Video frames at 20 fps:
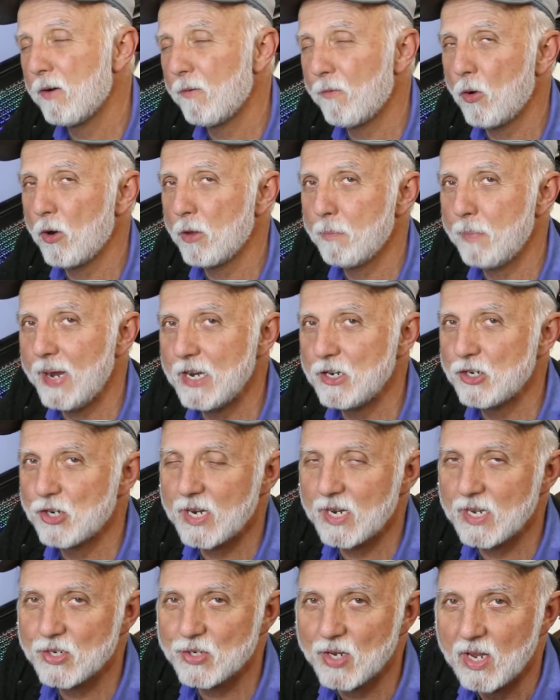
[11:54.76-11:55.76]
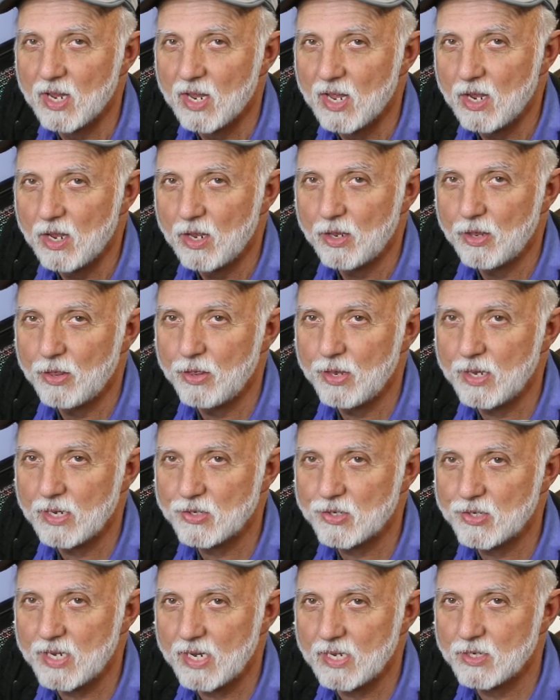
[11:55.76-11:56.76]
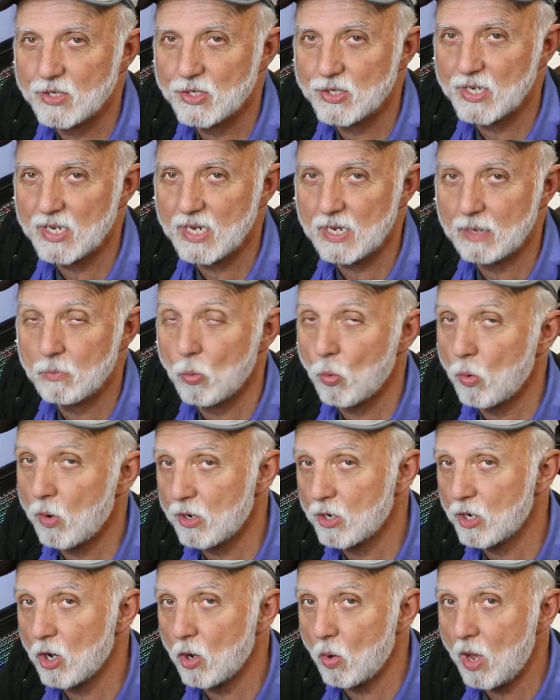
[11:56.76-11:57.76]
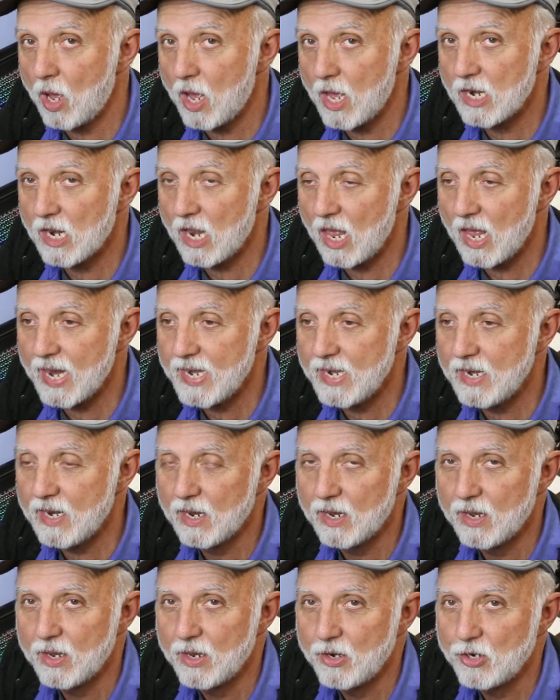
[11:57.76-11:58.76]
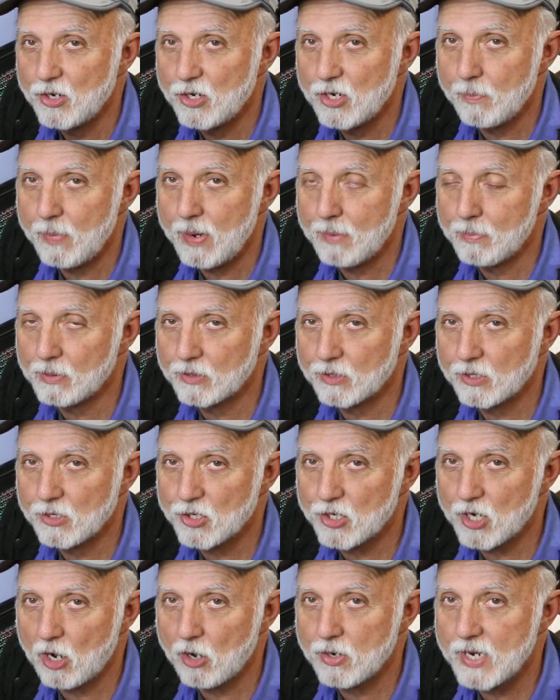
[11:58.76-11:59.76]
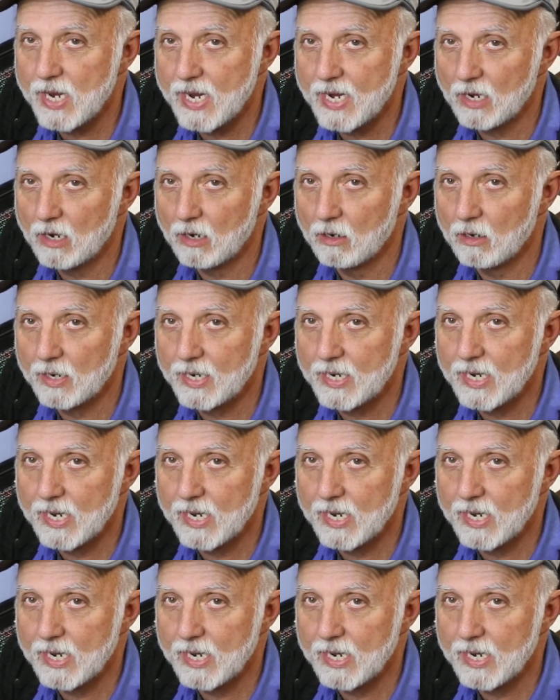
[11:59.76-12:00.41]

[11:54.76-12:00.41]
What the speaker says: or fourth page it is, that says where to go online to be able to start taking a look